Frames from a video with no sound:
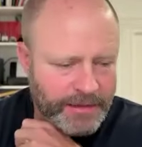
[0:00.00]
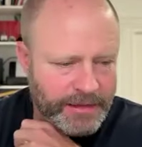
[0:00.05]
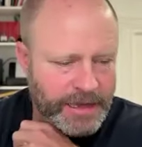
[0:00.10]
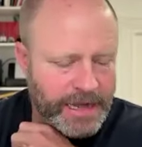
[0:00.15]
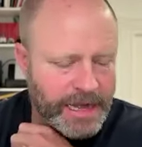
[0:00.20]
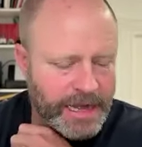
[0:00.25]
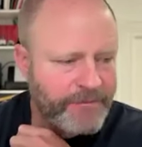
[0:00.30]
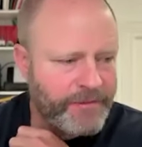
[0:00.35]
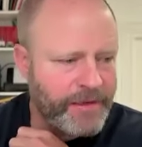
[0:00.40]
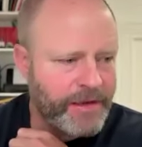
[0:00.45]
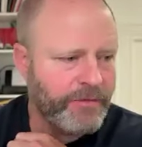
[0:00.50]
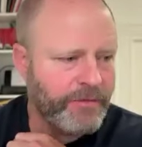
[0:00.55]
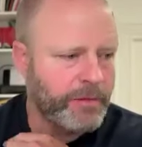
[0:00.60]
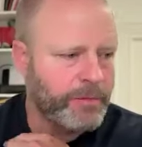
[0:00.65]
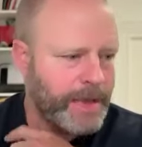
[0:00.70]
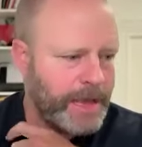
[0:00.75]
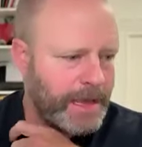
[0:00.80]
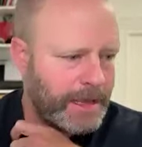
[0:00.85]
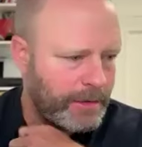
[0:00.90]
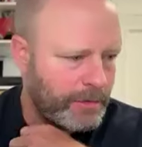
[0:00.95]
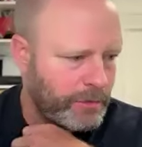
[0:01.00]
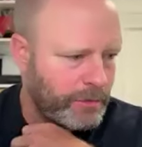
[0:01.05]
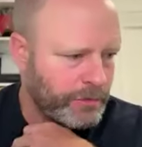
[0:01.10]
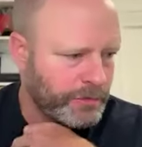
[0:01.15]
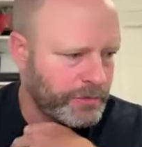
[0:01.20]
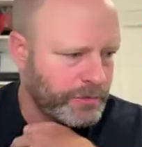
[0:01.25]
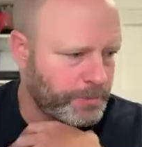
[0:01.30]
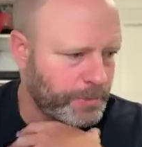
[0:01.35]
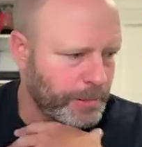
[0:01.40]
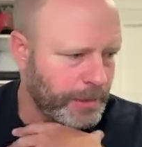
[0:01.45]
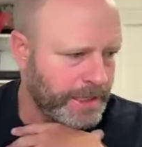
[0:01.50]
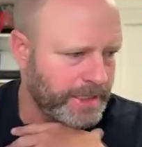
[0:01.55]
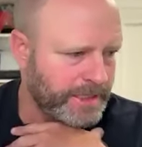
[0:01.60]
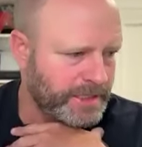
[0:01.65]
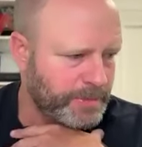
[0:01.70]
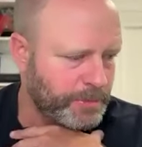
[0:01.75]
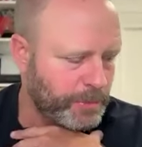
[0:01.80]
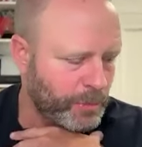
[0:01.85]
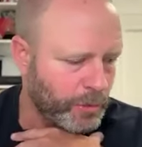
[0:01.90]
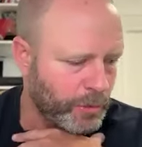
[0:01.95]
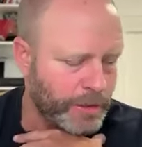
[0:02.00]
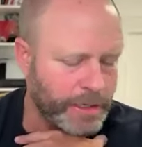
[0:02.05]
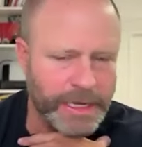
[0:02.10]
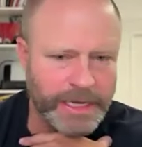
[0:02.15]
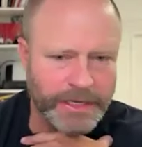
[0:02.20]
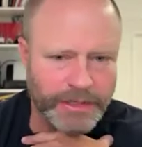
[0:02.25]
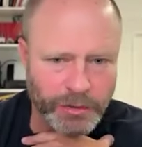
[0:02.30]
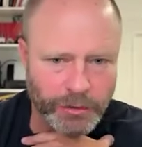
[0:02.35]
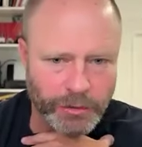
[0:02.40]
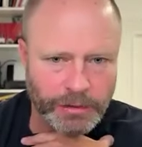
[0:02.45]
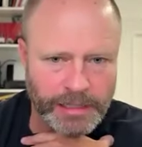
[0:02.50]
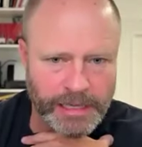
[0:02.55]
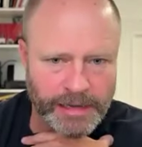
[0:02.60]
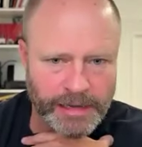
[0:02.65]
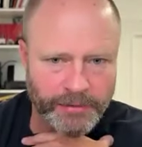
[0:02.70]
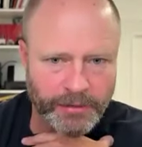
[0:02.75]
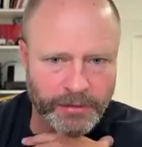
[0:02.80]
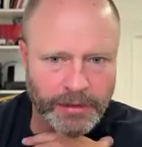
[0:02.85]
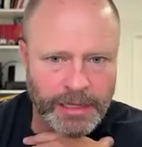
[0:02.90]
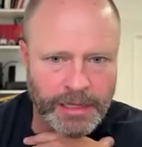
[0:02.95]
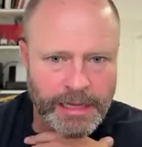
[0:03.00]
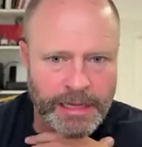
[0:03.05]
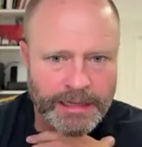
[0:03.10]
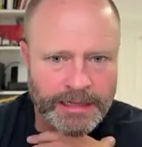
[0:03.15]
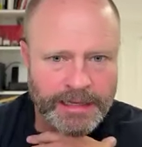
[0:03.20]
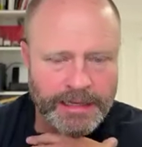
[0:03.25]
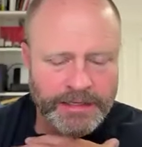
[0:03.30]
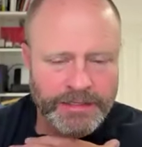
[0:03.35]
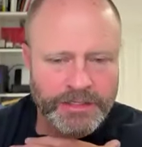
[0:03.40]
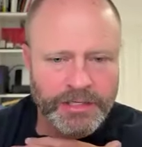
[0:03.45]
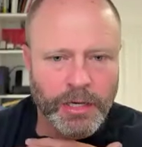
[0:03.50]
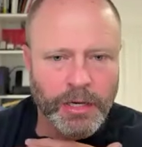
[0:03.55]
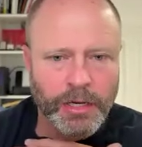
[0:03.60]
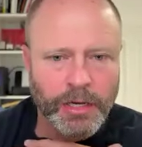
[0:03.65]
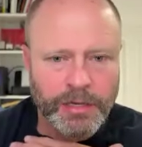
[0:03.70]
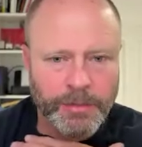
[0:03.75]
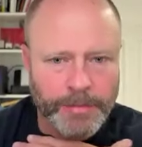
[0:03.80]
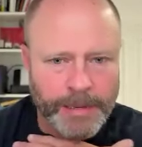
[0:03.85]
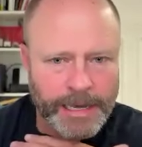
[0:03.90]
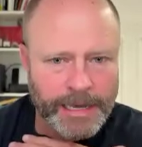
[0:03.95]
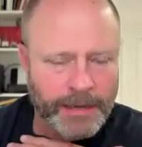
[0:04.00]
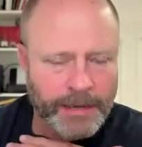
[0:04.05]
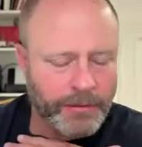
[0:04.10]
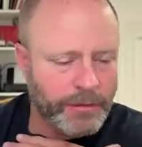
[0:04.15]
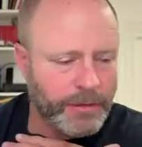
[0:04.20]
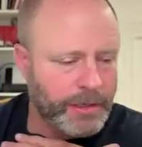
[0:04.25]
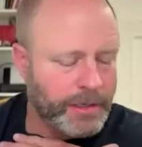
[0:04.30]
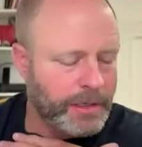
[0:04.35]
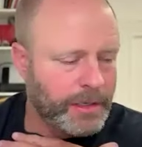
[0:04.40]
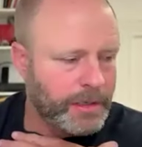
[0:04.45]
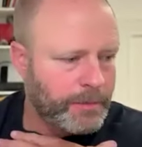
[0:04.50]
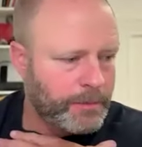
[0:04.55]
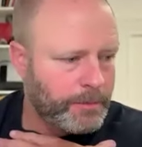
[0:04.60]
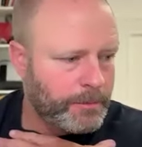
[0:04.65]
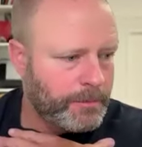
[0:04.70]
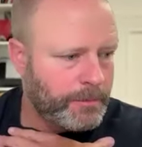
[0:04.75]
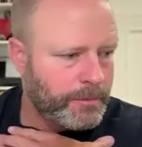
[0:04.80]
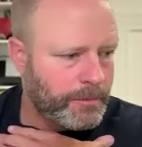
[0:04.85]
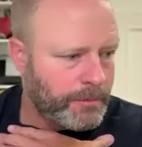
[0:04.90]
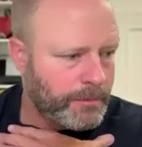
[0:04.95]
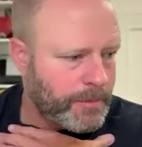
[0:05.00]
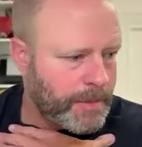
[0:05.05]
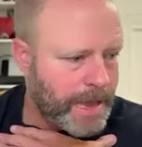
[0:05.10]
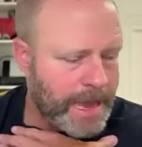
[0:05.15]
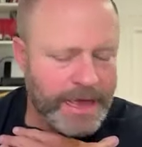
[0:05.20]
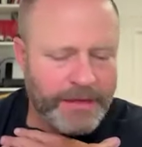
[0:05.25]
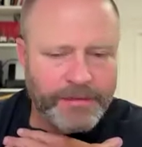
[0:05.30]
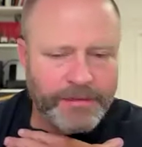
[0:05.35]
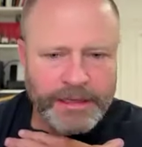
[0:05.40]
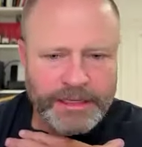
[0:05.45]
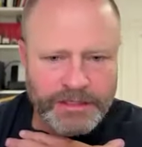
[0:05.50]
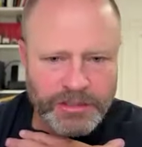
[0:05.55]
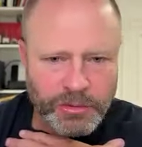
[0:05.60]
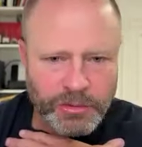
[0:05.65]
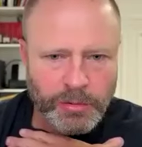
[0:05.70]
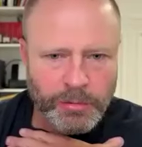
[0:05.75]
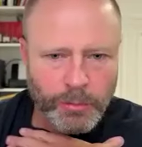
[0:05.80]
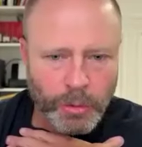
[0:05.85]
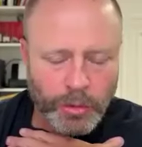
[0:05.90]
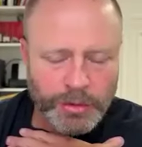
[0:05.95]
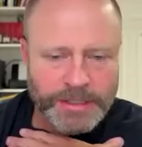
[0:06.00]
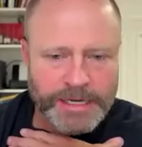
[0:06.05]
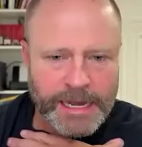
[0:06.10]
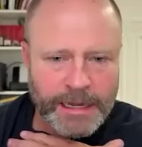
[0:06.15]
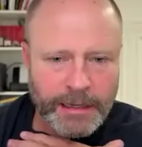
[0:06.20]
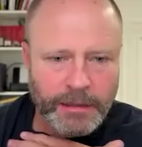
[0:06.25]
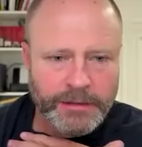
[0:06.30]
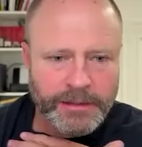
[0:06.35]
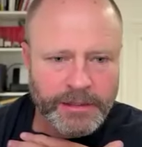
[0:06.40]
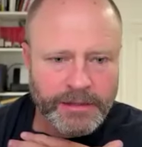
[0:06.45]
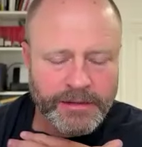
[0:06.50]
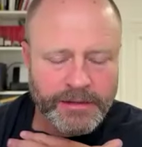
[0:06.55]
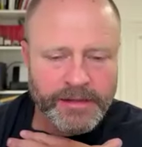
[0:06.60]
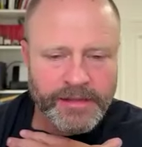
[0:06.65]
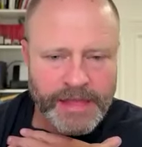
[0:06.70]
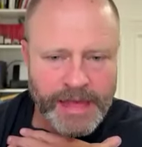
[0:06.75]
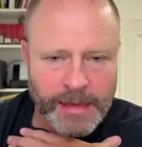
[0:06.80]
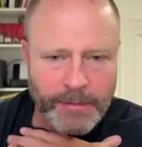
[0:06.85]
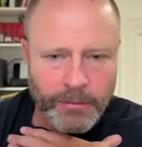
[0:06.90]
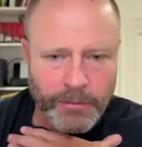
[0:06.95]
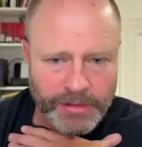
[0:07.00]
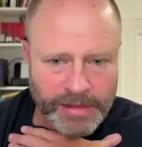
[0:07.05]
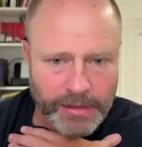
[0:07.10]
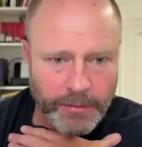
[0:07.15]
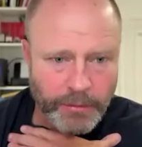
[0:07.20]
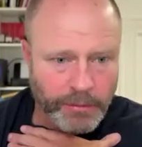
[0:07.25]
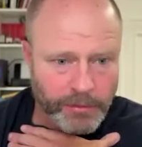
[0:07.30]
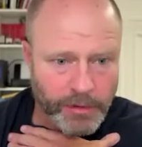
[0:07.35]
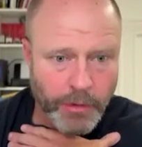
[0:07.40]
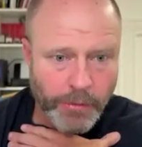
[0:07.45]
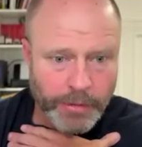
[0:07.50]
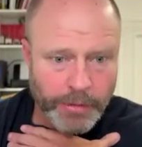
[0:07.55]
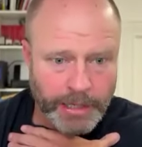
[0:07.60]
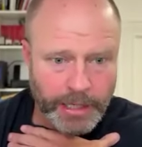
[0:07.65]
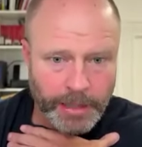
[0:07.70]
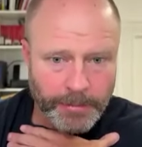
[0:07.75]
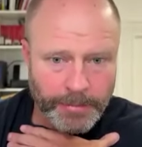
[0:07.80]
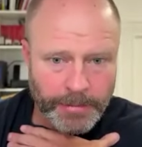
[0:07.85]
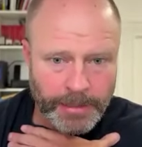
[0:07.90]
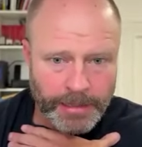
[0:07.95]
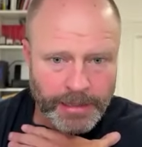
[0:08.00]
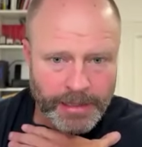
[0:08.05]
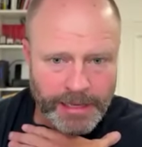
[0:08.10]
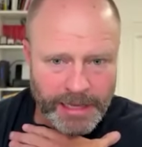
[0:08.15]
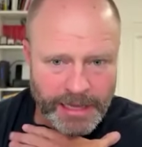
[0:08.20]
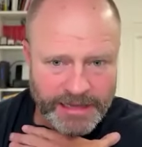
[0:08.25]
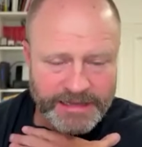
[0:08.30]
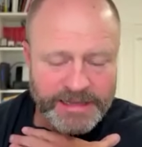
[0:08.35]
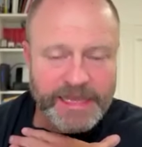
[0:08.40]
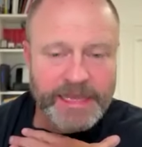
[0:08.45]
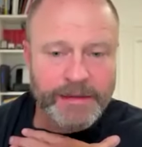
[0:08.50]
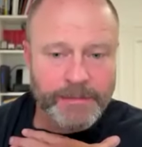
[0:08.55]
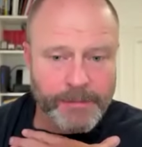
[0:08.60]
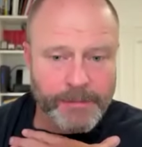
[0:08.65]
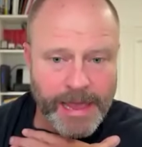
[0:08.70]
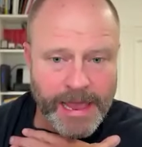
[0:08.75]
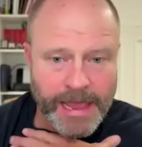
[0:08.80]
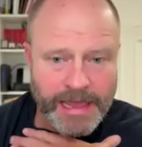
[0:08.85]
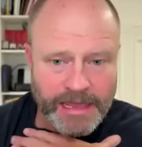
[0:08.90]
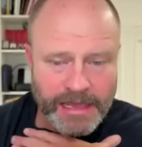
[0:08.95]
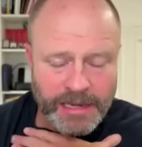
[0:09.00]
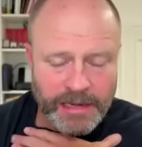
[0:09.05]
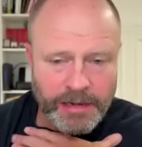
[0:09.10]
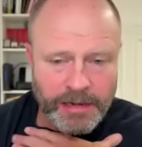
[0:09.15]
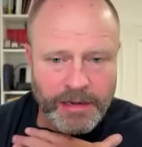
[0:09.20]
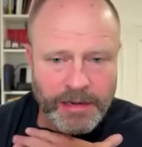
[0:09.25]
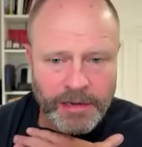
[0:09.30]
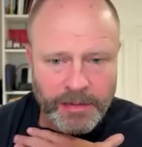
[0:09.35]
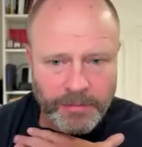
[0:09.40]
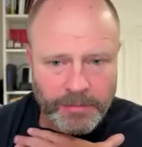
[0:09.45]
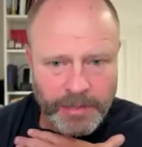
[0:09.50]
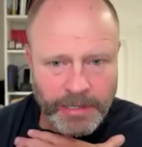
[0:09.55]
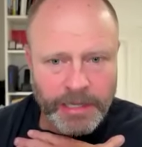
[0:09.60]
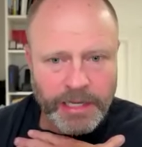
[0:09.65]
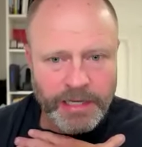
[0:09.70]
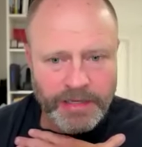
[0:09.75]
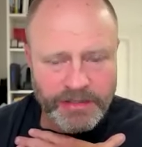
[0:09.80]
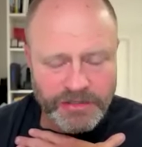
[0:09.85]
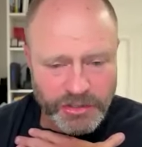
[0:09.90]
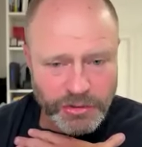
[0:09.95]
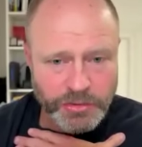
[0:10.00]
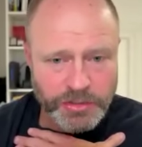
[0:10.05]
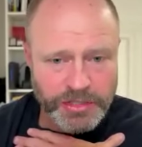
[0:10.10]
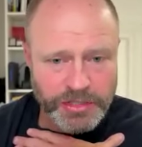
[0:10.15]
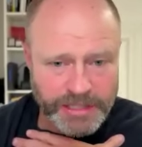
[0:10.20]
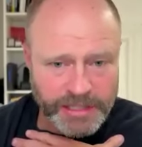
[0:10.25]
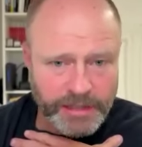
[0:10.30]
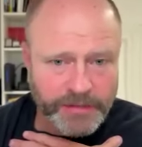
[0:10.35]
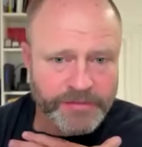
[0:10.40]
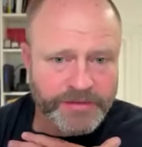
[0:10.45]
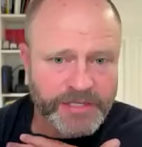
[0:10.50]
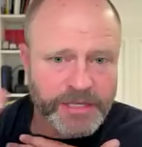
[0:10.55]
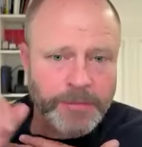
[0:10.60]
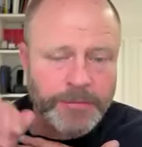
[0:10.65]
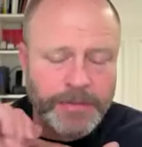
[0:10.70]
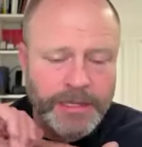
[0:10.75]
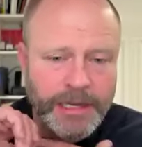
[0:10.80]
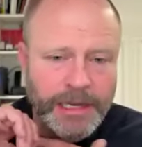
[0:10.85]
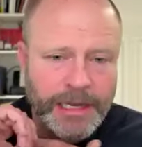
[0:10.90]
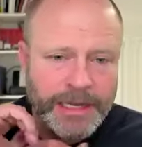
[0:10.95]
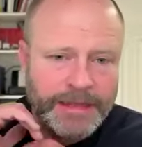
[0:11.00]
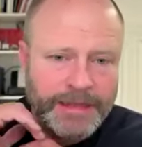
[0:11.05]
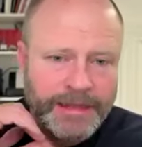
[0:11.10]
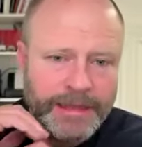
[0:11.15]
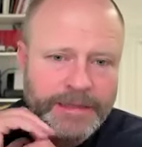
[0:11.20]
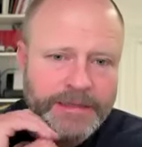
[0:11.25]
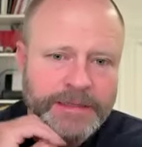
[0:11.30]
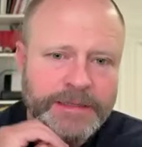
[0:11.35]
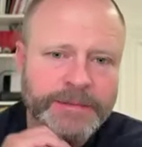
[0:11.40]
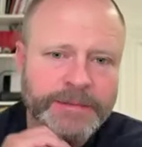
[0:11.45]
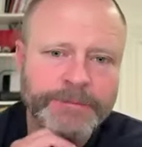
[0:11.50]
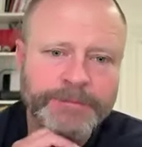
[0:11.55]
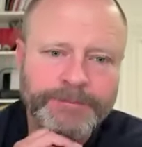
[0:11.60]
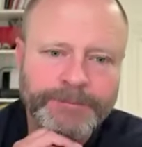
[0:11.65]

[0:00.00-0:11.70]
that I've ever met who's played sport at your level can talk about athletes who are more talented than them when they were growing up and didn't make it because usually of something like this.